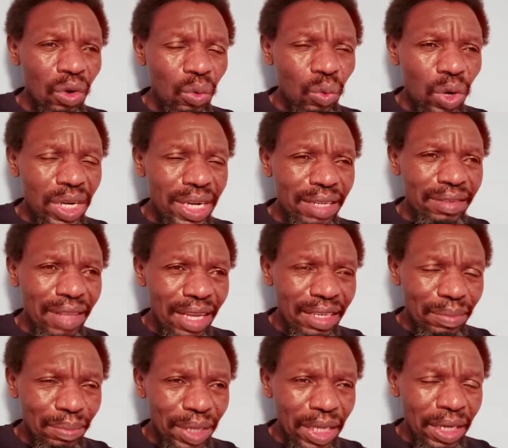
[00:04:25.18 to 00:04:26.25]
what does
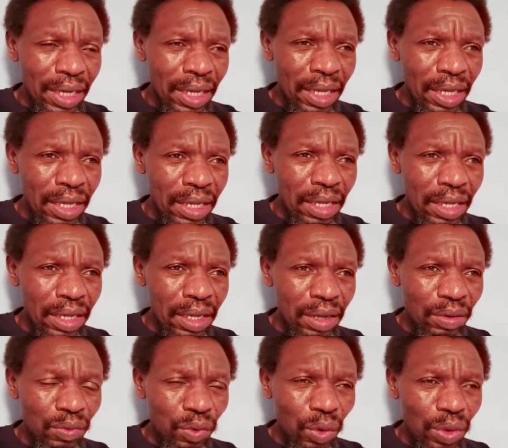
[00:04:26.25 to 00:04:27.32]
that mean
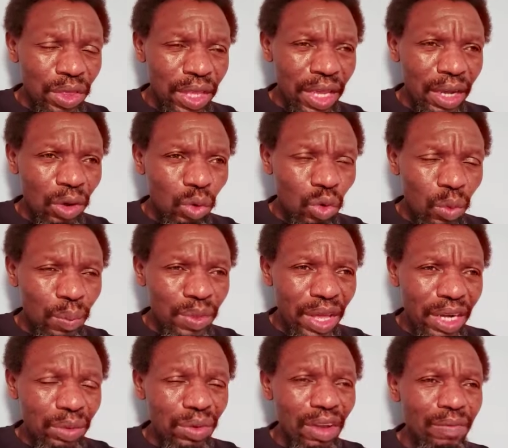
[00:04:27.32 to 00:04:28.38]
for the group
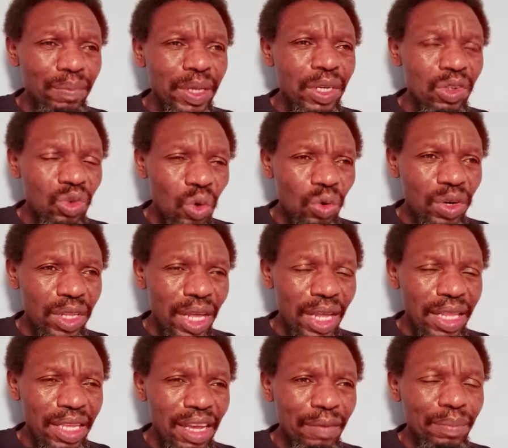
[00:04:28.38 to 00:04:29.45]
that we have been told
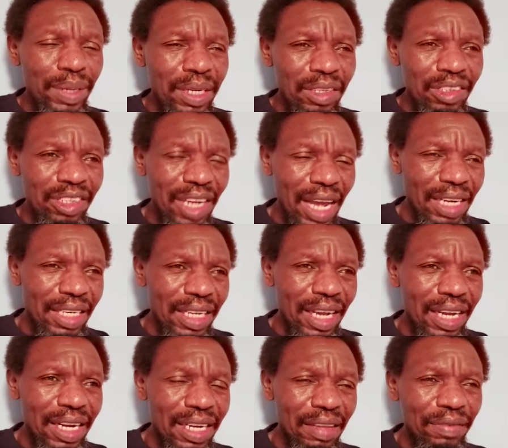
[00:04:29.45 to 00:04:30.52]
that they have been studying
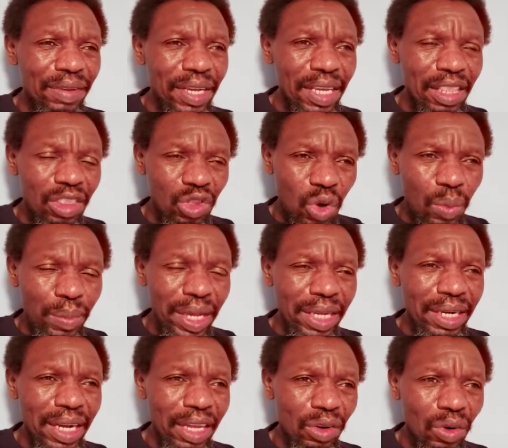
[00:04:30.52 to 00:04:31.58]
and living in Thome
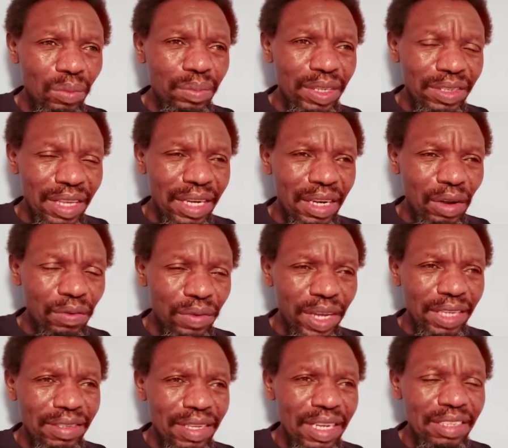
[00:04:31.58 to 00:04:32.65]
in Nairobi Center of
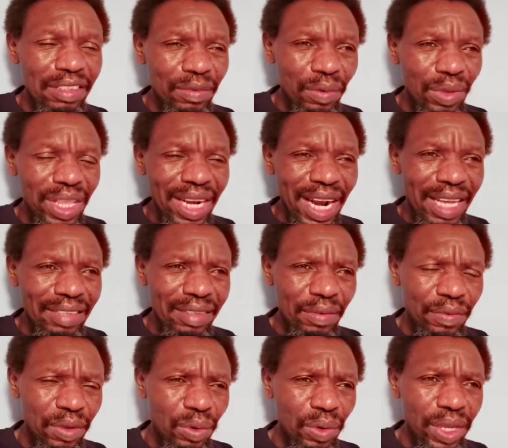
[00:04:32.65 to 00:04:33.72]
Excellence for the last
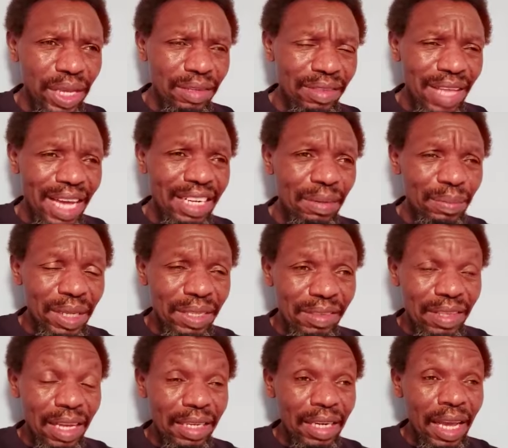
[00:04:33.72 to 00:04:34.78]
few years? That means
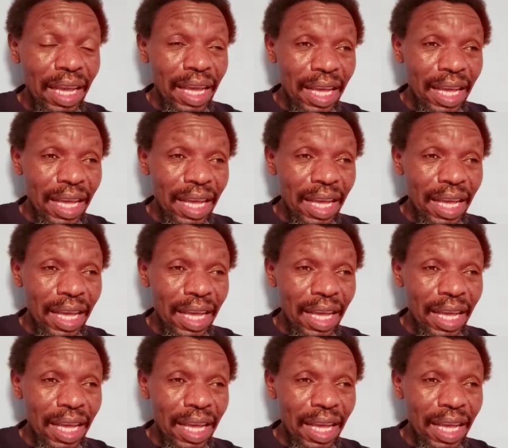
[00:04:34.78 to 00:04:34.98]
that